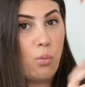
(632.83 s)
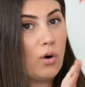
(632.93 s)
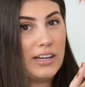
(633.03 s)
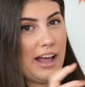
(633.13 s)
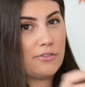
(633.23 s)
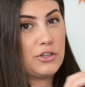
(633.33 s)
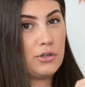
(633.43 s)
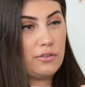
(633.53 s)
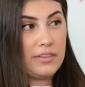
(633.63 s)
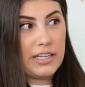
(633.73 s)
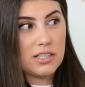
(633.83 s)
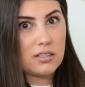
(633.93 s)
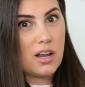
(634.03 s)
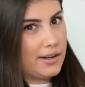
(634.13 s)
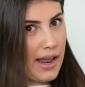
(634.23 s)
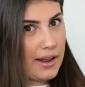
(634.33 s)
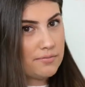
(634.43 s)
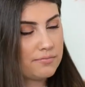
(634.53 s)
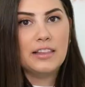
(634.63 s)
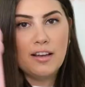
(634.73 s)
1.5 to 2 of these a day.
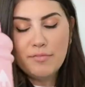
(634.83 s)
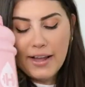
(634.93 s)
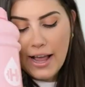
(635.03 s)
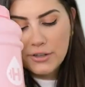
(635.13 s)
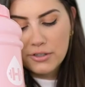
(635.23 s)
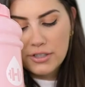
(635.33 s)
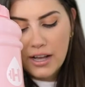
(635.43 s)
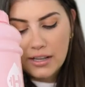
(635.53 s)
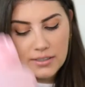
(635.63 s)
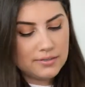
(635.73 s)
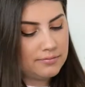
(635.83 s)
Love my Hydrojug.